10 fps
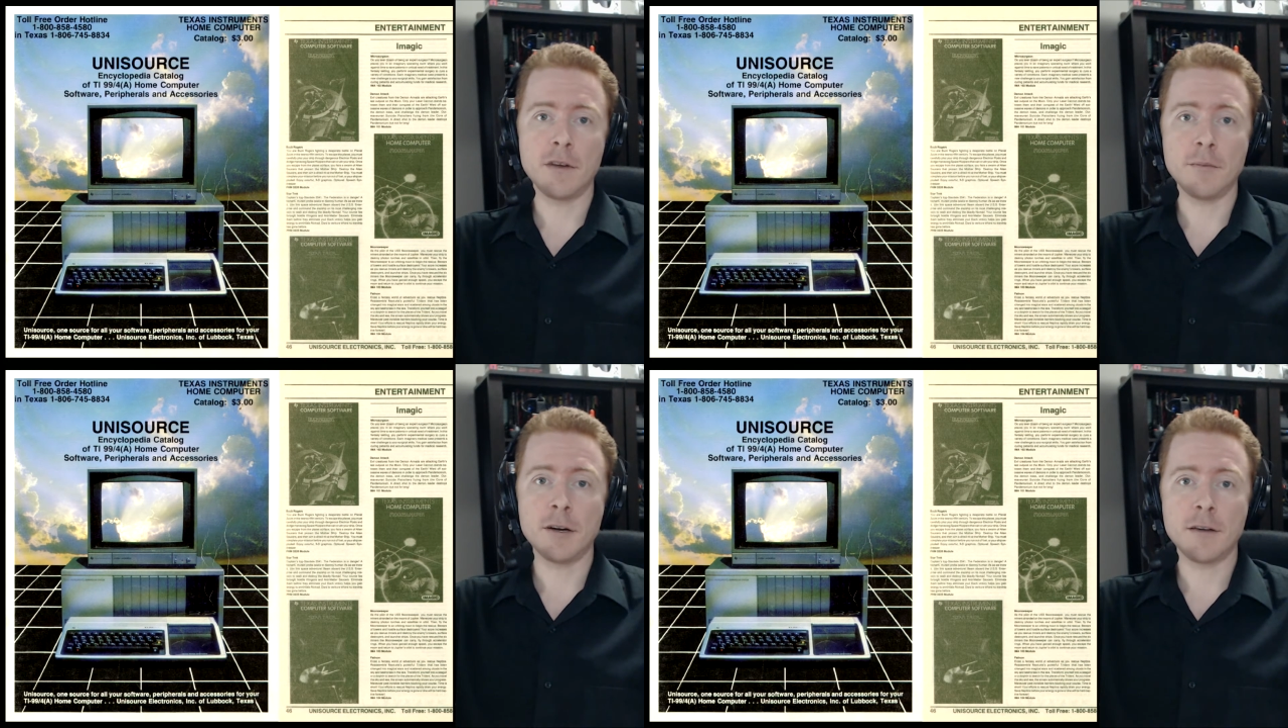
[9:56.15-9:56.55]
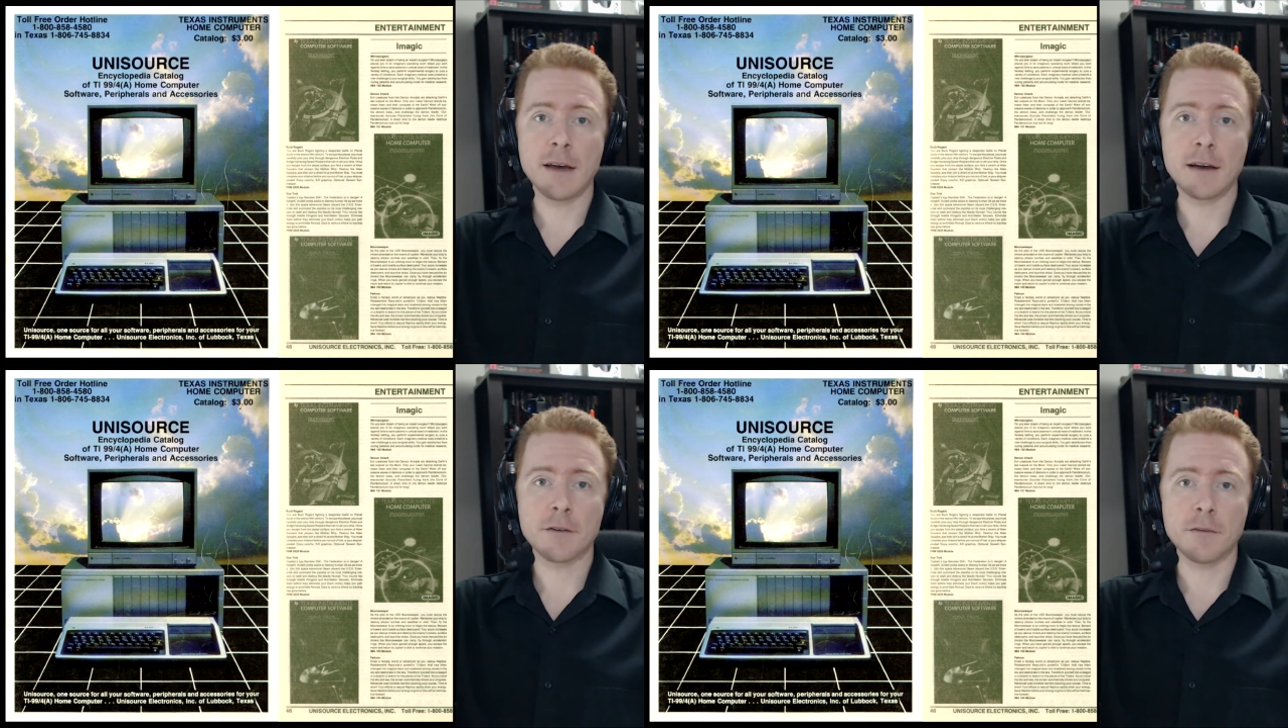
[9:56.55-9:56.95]
Demon
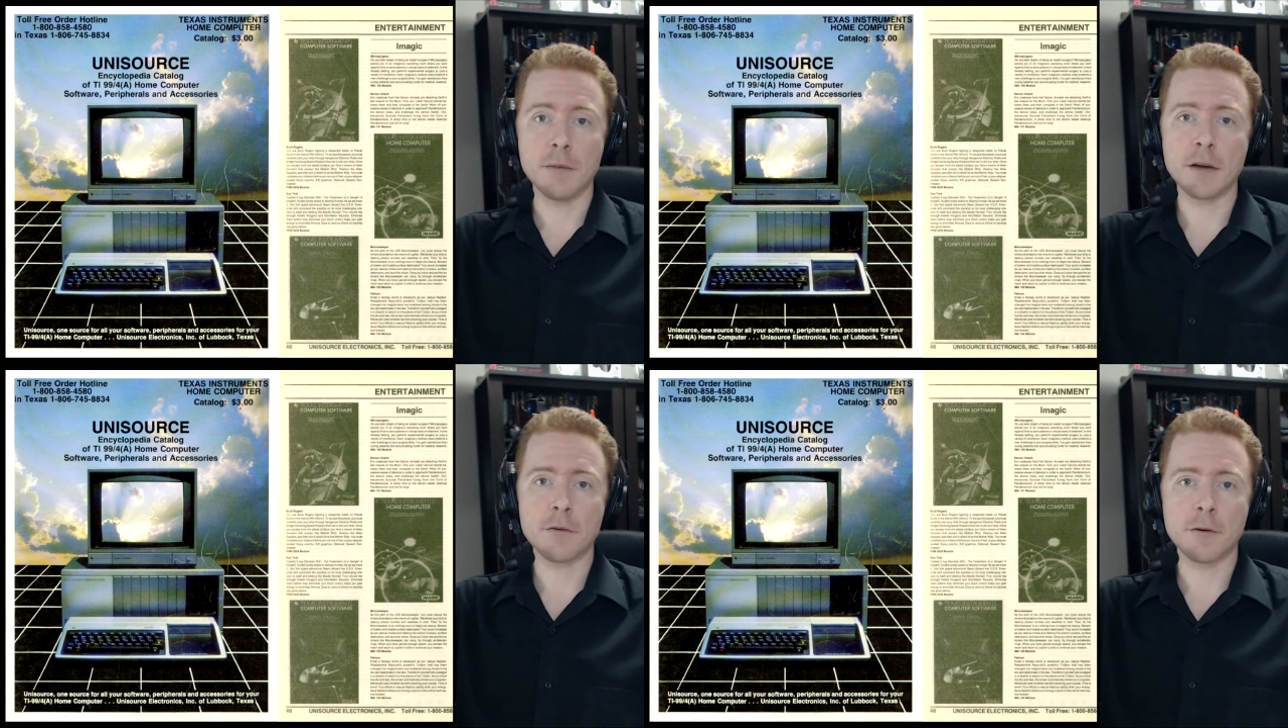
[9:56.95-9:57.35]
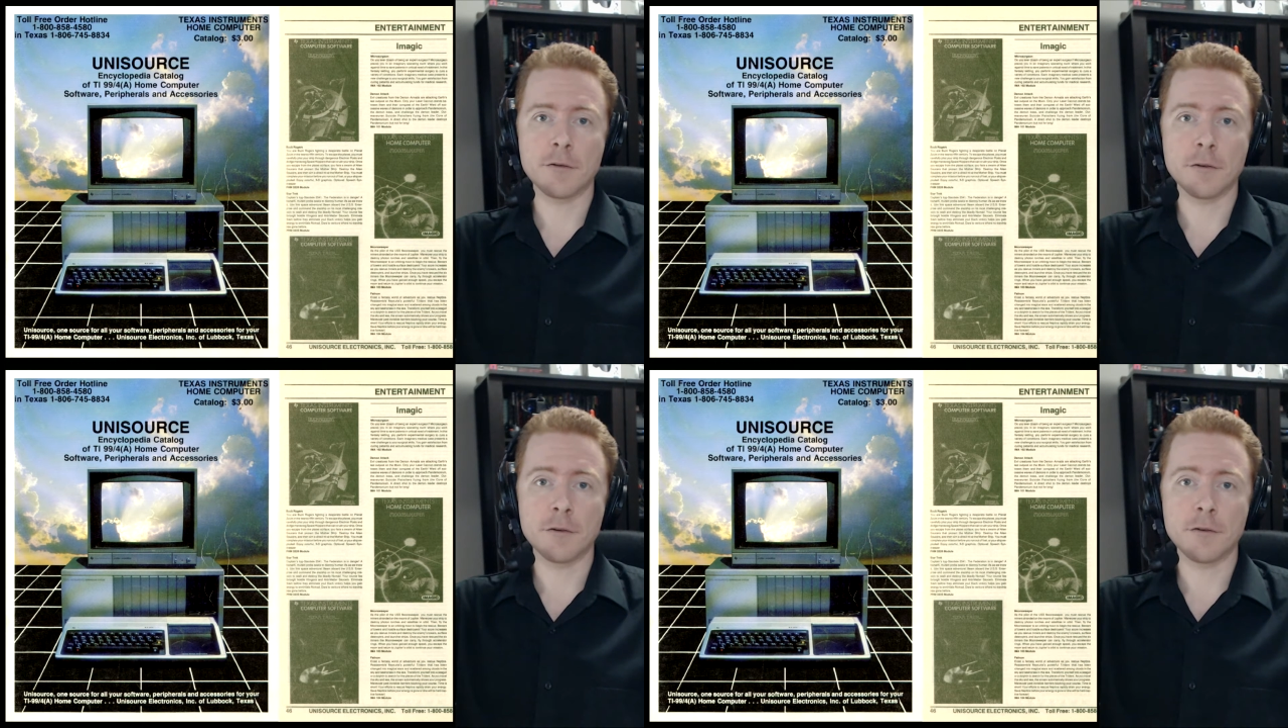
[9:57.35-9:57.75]
Attacks, and
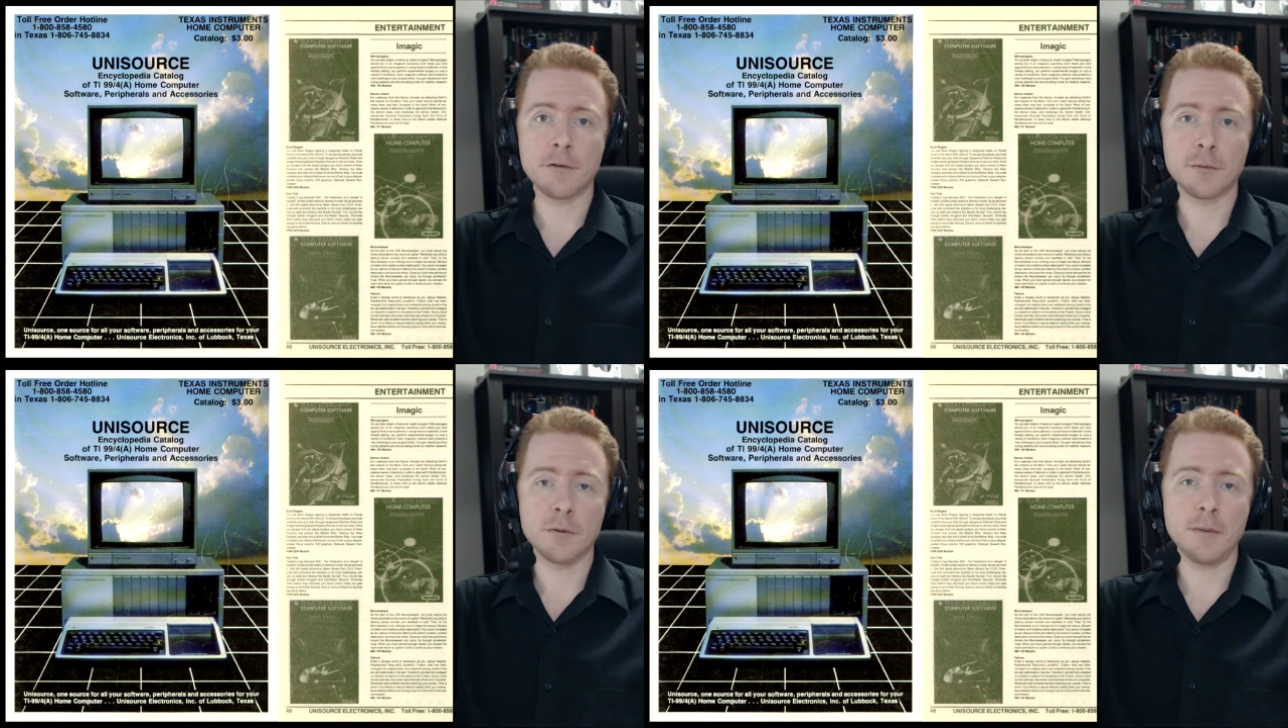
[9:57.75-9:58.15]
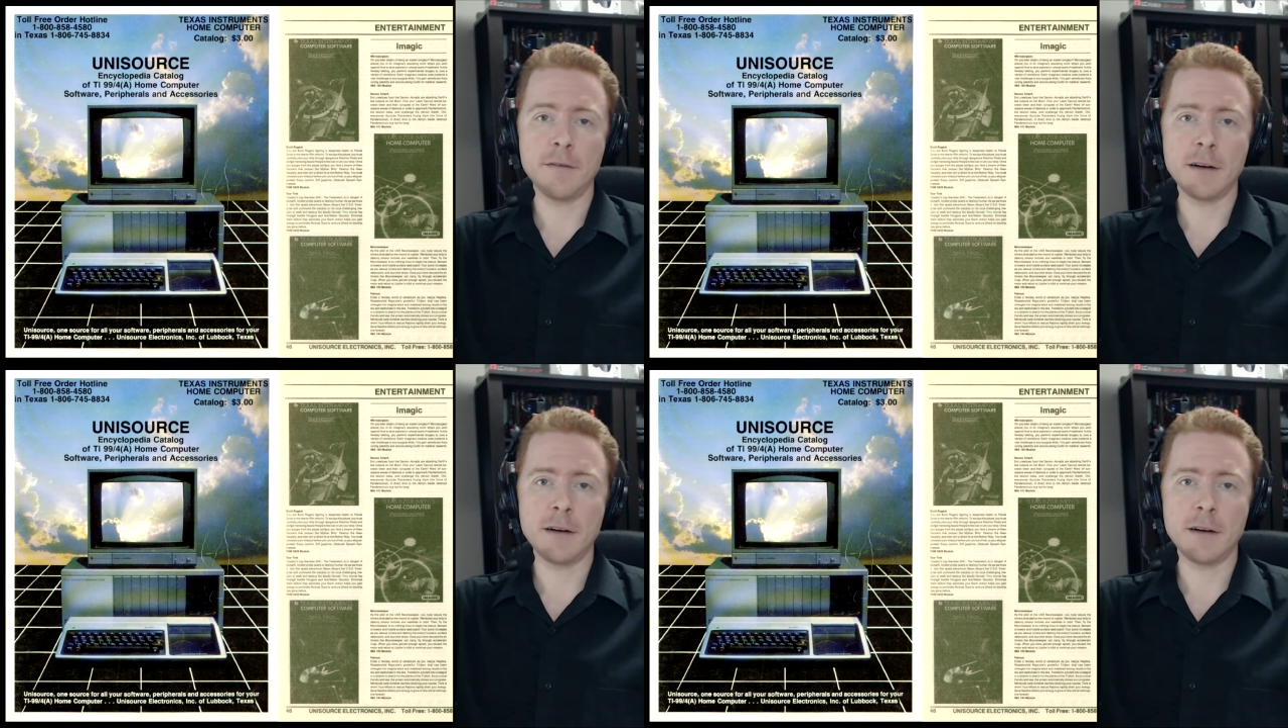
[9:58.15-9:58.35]
Microsurgeons would be